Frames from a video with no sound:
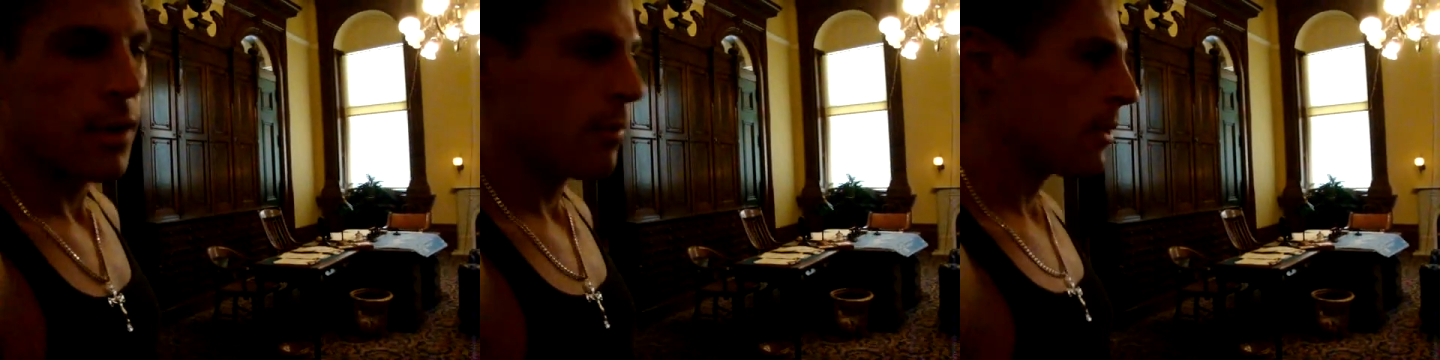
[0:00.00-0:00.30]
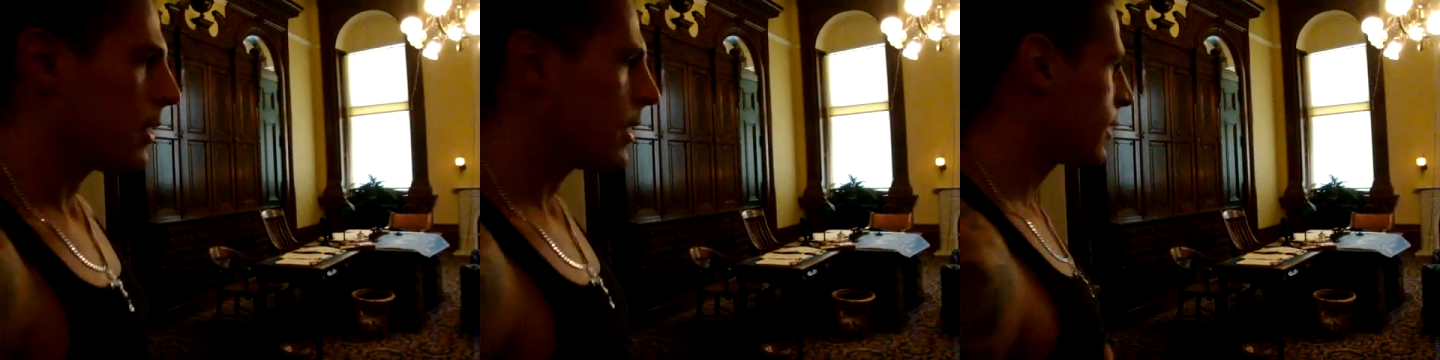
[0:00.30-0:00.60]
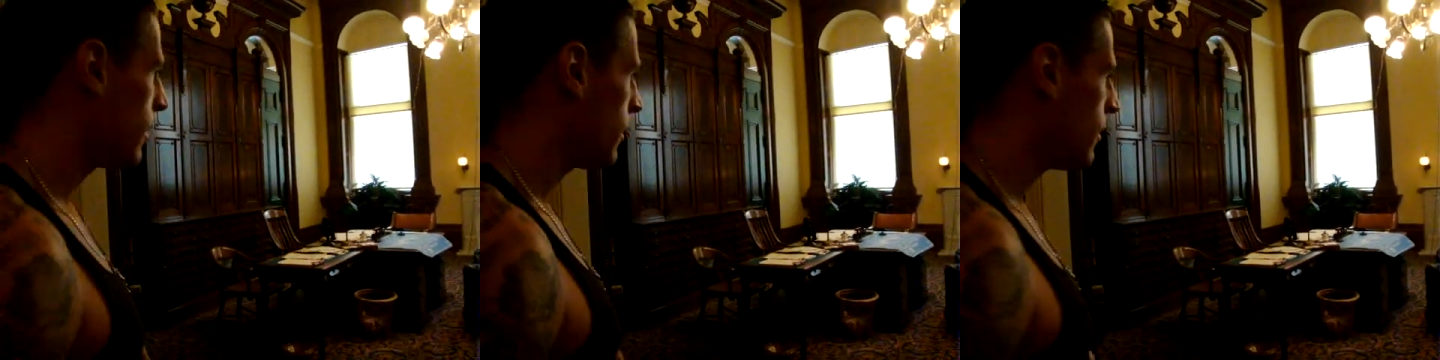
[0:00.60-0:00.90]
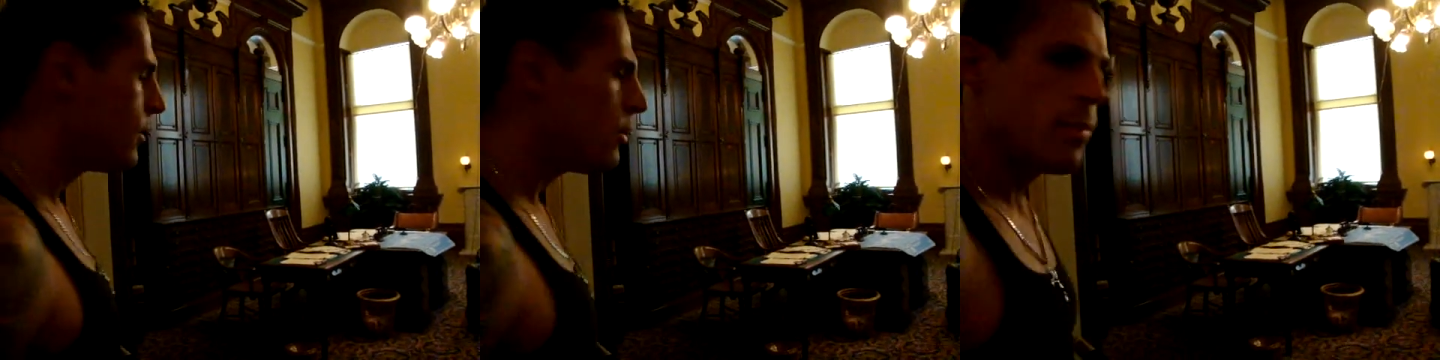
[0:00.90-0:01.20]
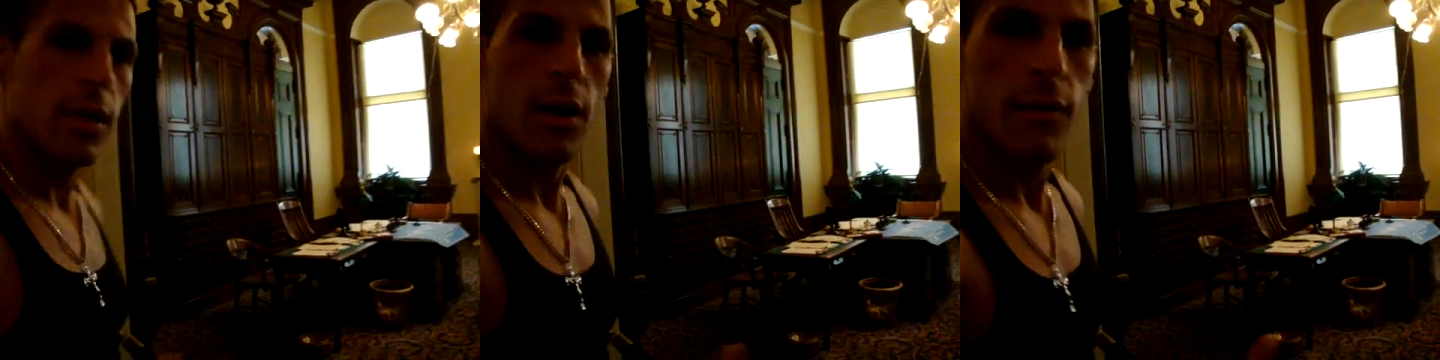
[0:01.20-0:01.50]
It'd be like, you'd
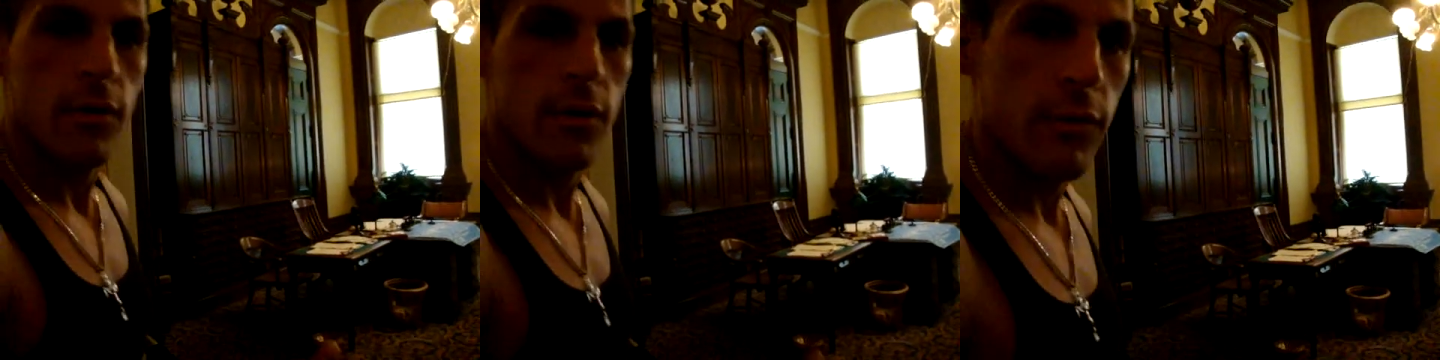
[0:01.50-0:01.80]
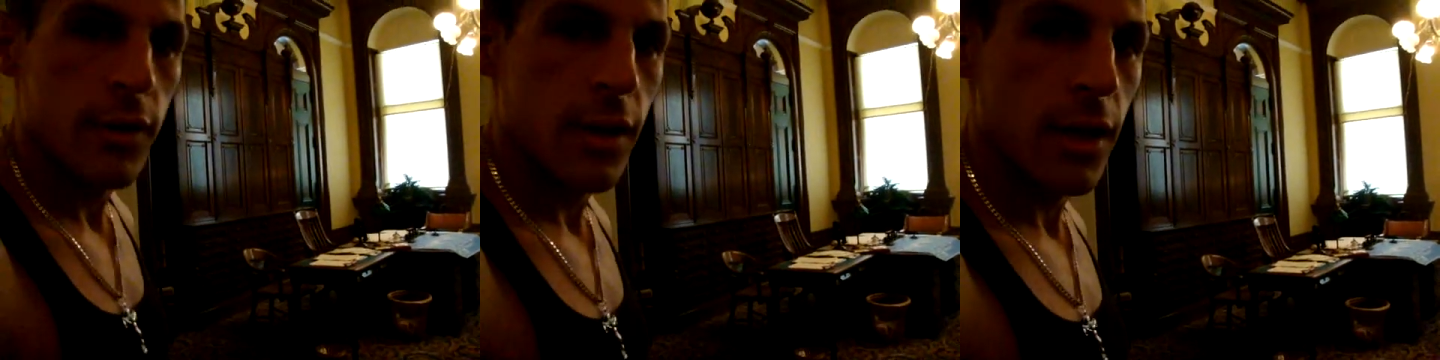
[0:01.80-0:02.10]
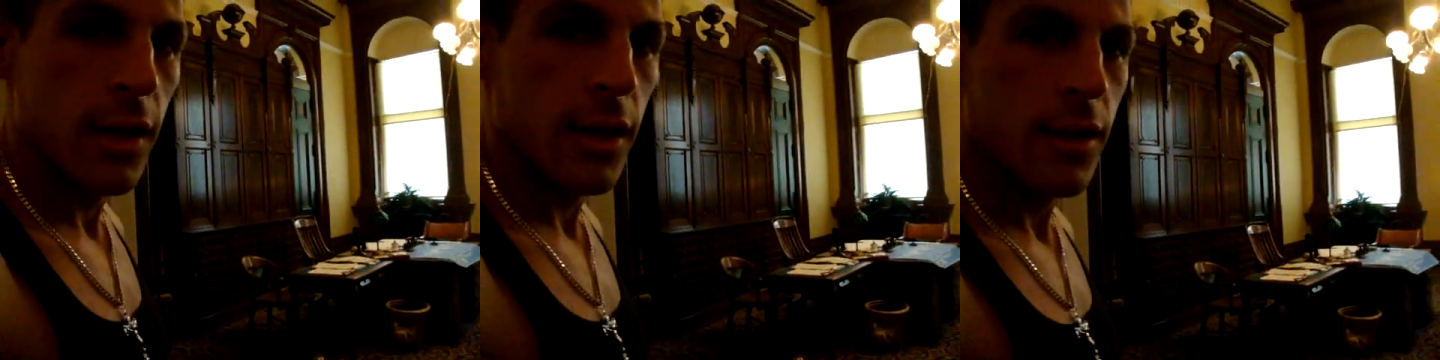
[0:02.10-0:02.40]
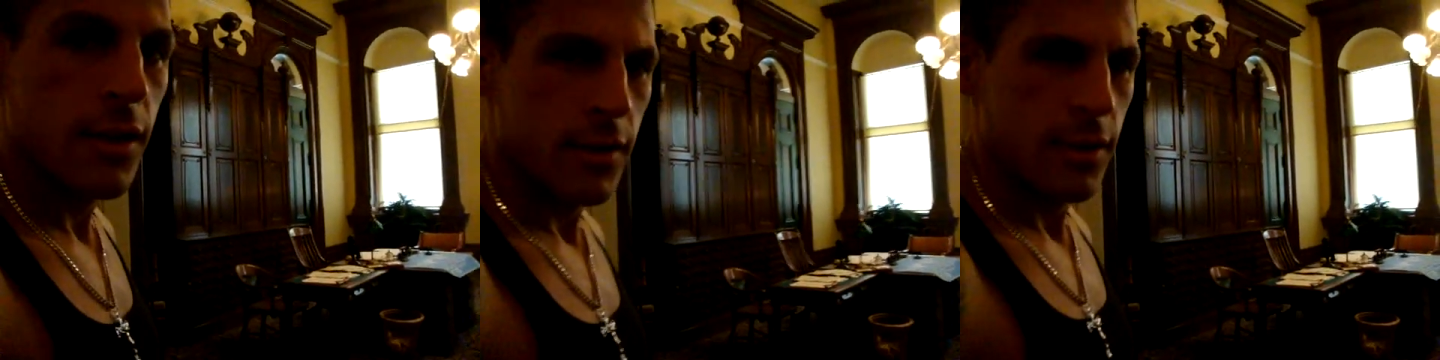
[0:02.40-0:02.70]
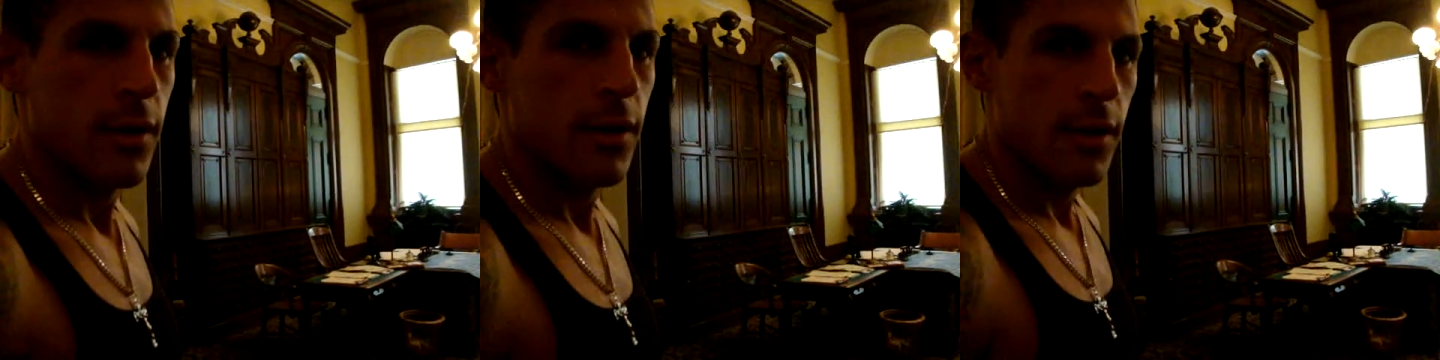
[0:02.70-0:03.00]
be the governor for today.
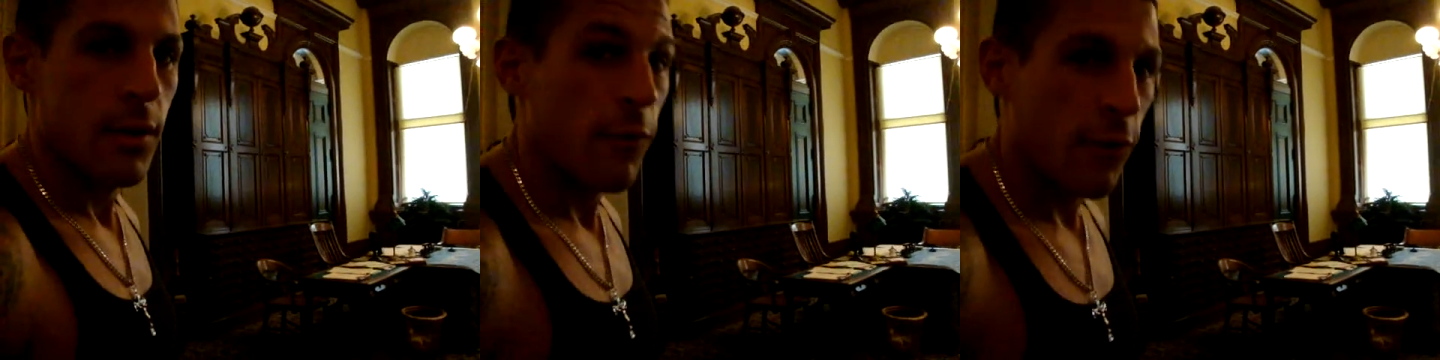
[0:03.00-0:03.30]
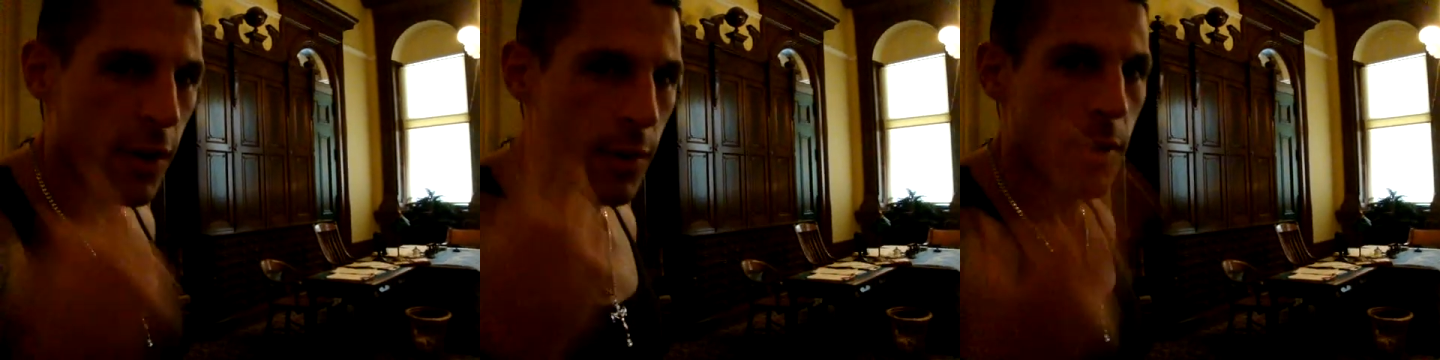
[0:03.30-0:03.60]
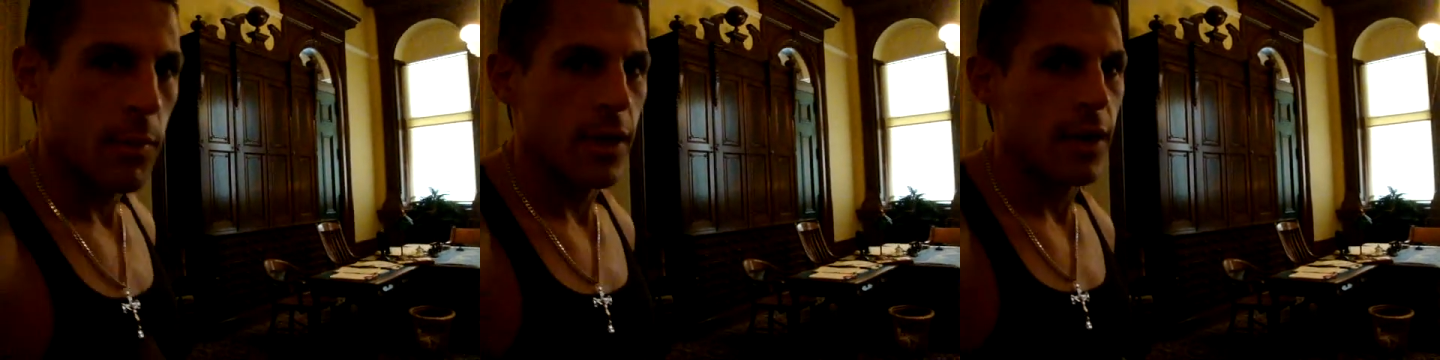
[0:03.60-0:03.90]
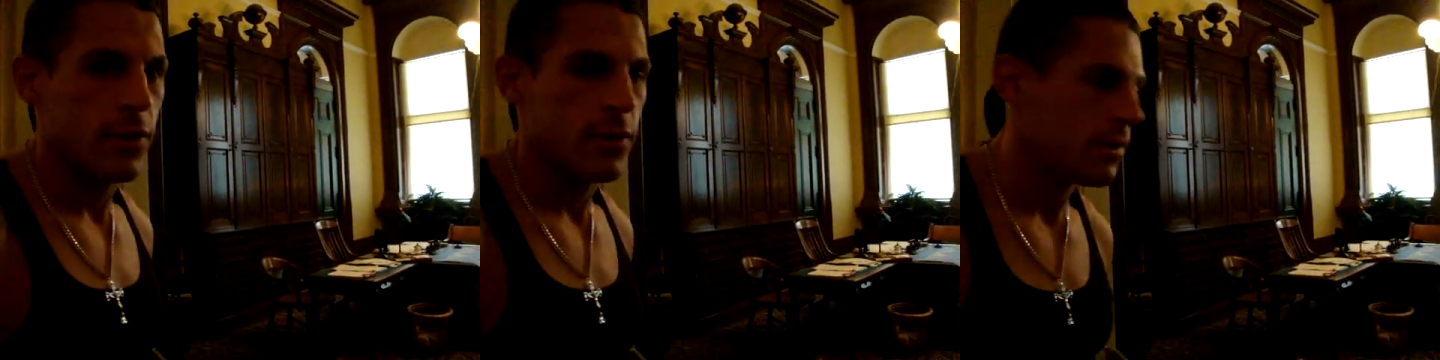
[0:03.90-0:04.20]
It'd freak people out.